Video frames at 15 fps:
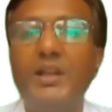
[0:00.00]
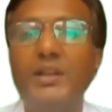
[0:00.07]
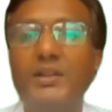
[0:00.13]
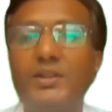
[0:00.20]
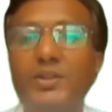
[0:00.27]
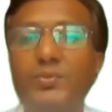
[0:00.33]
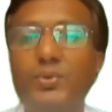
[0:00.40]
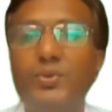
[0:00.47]

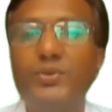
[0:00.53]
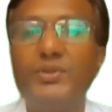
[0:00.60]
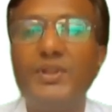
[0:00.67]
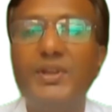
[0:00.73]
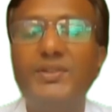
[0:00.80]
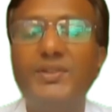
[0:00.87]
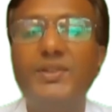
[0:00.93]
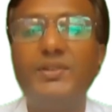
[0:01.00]
This
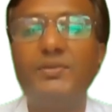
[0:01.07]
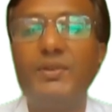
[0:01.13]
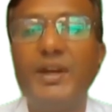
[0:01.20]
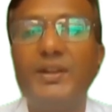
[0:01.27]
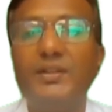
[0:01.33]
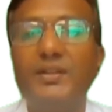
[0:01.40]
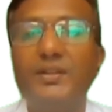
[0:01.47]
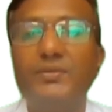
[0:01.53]
process is
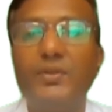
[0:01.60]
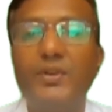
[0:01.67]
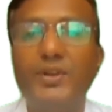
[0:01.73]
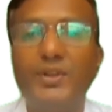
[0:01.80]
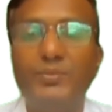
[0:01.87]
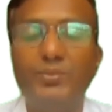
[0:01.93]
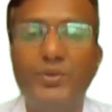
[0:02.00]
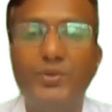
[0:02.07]
vital for
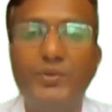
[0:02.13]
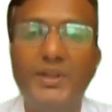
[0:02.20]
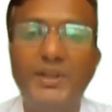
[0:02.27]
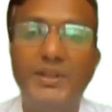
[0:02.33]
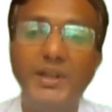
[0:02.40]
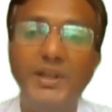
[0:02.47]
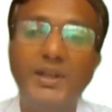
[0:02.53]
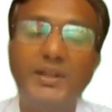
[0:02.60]
improving
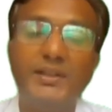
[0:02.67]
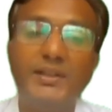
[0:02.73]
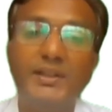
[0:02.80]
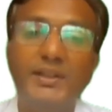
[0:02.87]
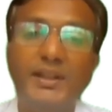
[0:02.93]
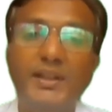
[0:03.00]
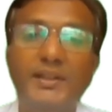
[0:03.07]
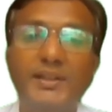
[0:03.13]
the
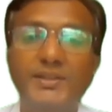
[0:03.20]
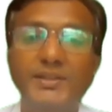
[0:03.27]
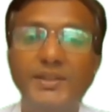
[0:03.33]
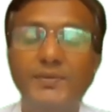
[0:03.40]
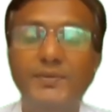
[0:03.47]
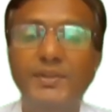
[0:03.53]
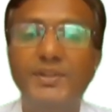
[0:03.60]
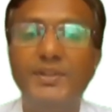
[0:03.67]
energy
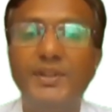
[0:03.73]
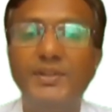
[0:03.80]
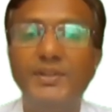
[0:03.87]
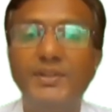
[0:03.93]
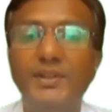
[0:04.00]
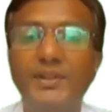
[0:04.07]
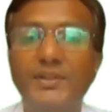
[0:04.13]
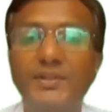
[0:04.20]

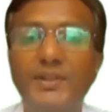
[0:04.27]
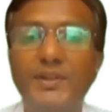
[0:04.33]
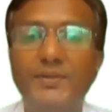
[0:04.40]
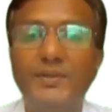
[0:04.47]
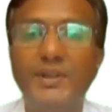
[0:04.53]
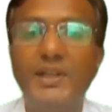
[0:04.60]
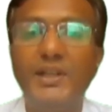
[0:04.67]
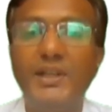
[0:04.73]
efficiency,
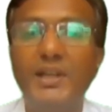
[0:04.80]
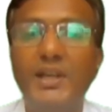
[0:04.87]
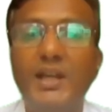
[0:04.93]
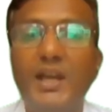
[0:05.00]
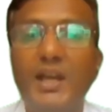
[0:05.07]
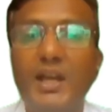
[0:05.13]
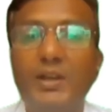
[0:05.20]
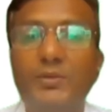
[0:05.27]
safety,
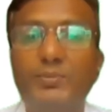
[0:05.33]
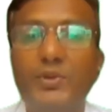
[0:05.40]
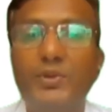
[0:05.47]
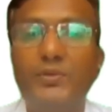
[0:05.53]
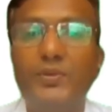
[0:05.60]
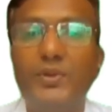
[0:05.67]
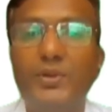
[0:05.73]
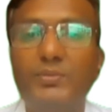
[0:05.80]
and
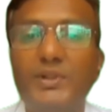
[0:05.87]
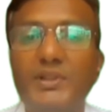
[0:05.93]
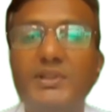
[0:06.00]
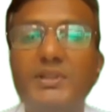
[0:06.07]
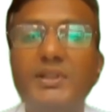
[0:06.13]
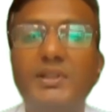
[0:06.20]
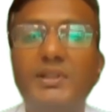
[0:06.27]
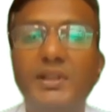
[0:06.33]

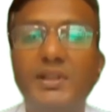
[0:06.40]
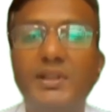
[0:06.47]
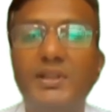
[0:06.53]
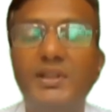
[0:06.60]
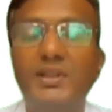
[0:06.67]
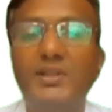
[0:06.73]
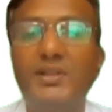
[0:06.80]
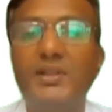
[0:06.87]
performance in the
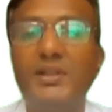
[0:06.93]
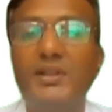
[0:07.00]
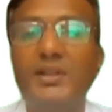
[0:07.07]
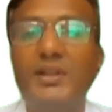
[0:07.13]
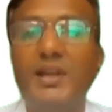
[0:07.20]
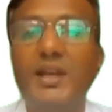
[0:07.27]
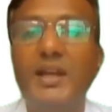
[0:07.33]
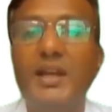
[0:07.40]
industrial
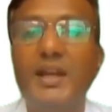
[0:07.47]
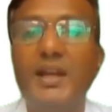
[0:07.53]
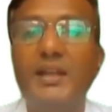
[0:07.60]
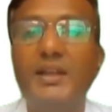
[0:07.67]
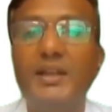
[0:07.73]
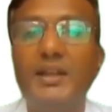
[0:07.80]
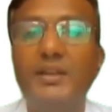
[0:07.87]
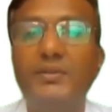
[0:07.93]

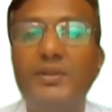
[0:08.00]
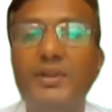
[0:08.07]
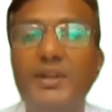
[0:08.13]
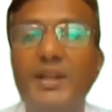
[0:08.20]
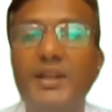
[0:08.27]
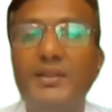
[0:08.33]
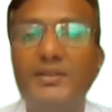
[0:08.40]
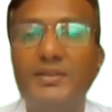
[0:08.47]
and
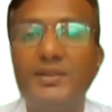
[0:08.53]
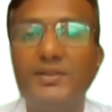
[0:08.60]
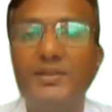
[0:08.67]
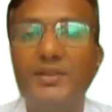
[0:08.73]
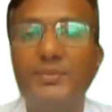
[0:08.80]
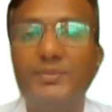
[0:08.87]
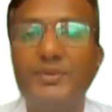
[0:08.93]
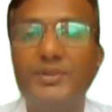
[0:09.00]
everyday
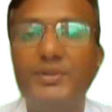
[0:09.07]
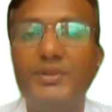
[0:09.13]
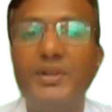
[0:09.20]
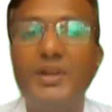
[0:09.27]
systems.